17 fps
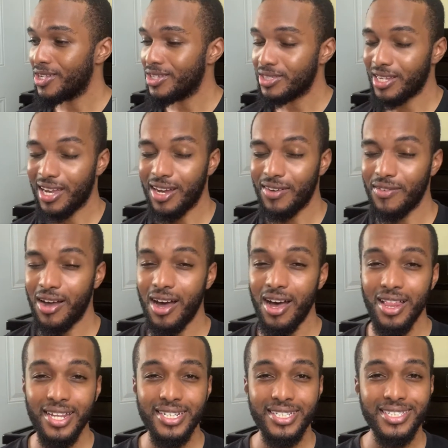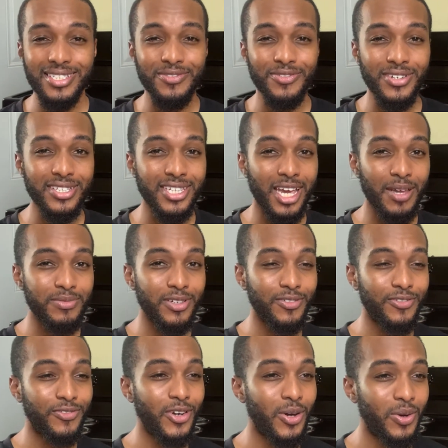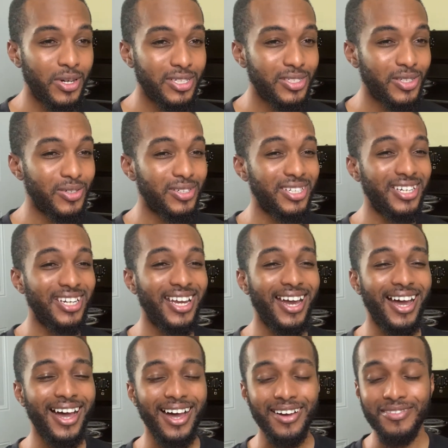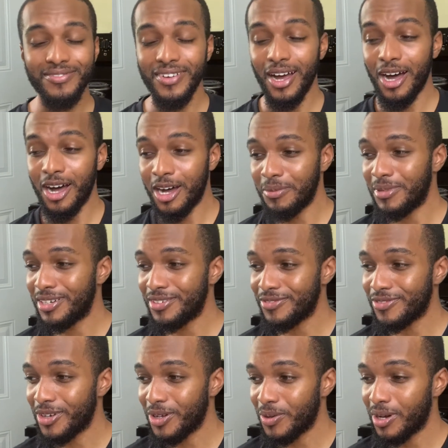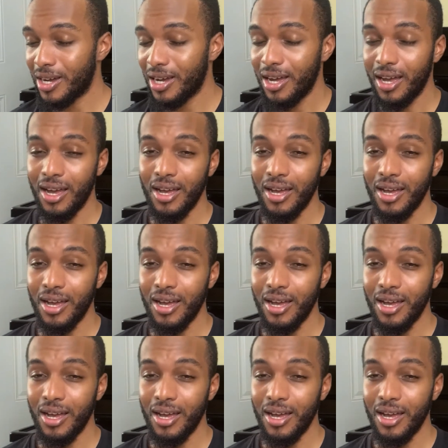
So you have all of these different types of flours out there. You have almond flour.